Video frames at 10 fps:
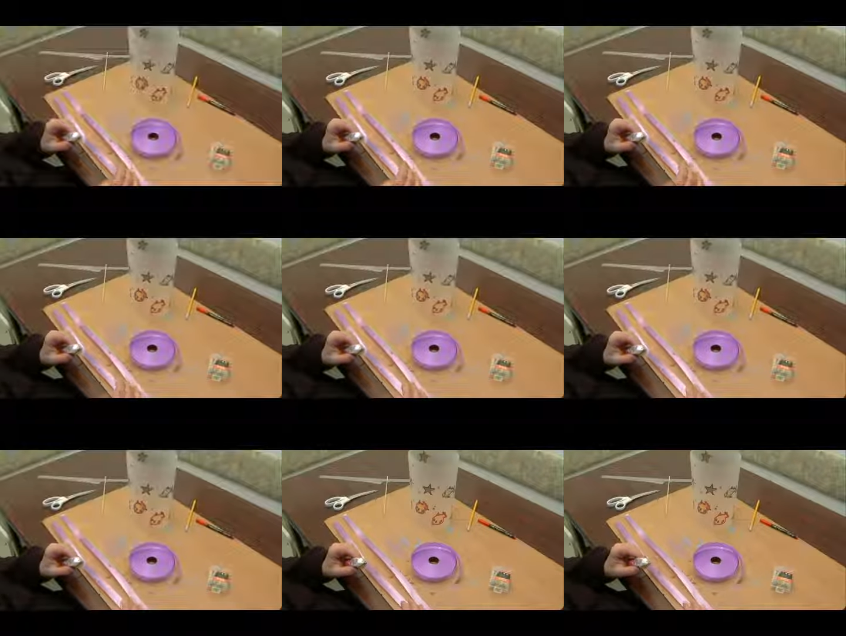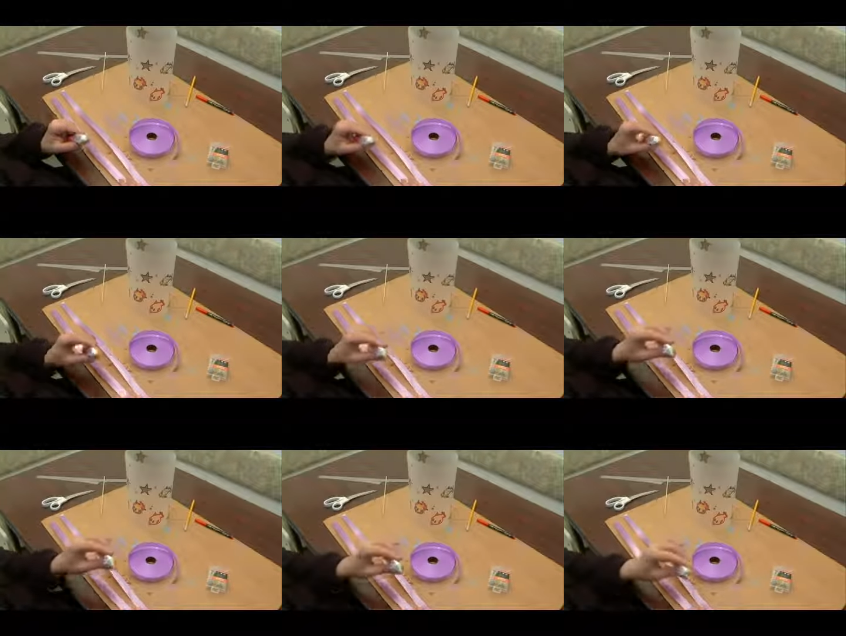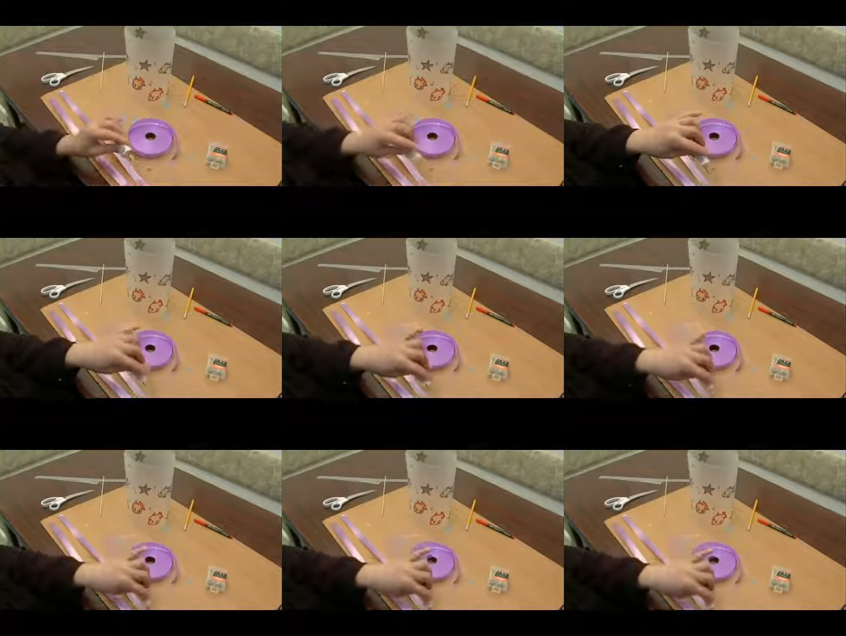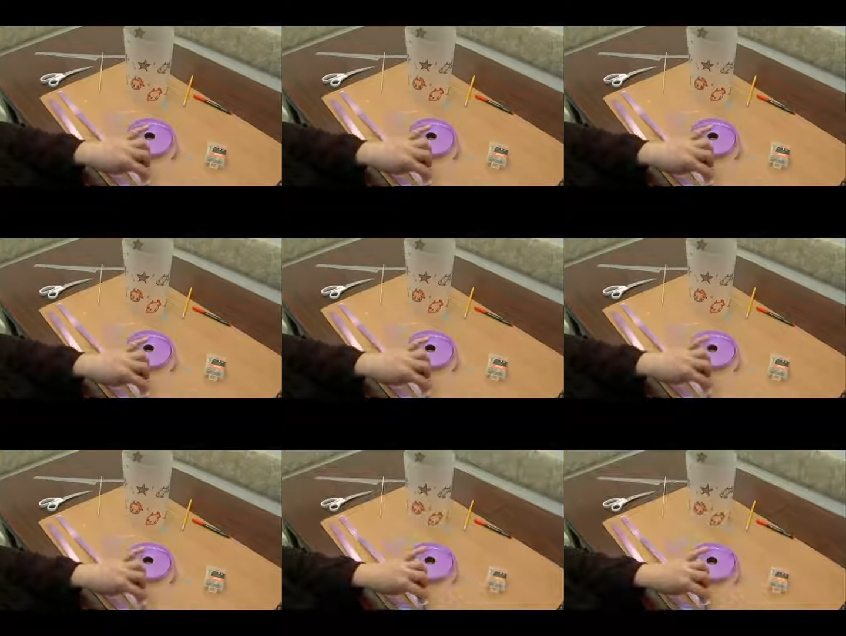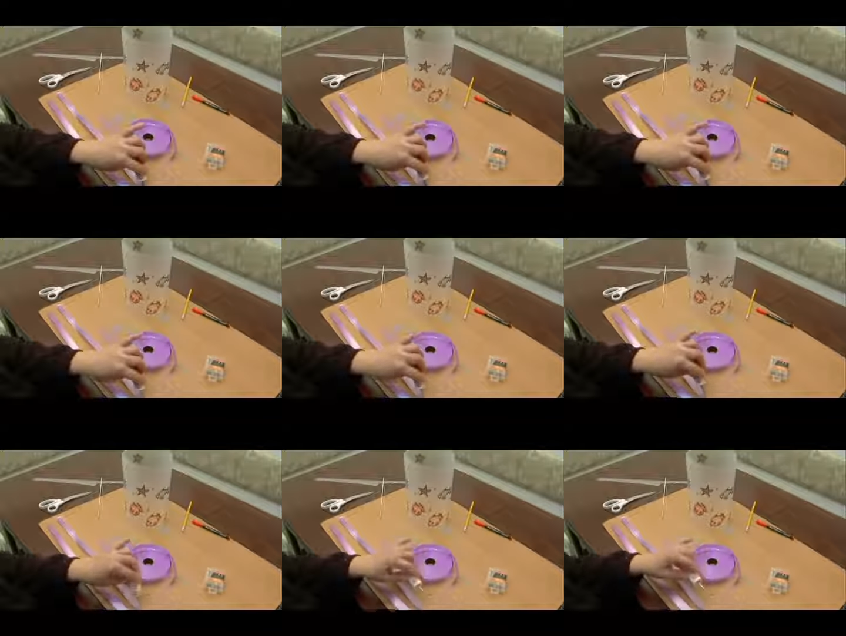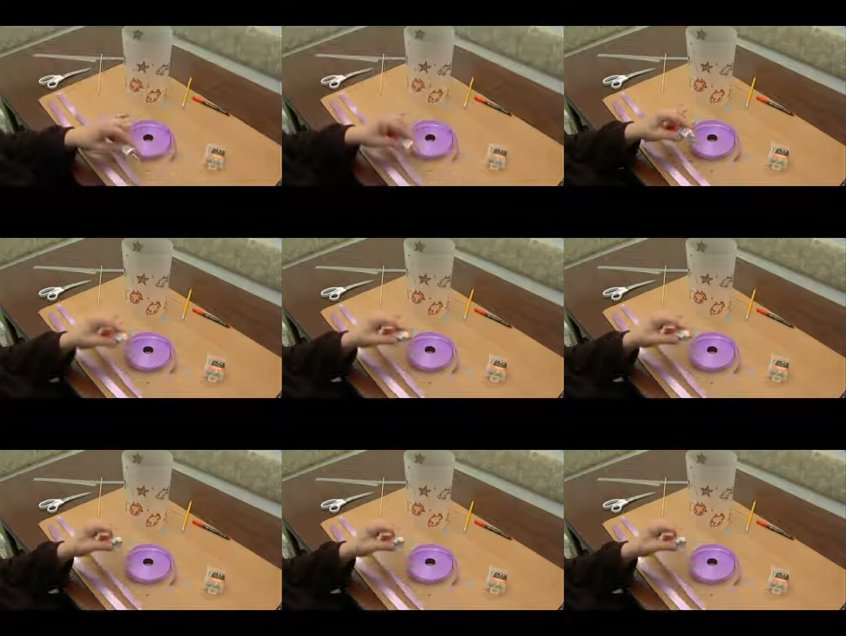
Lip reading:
(no speaker visible)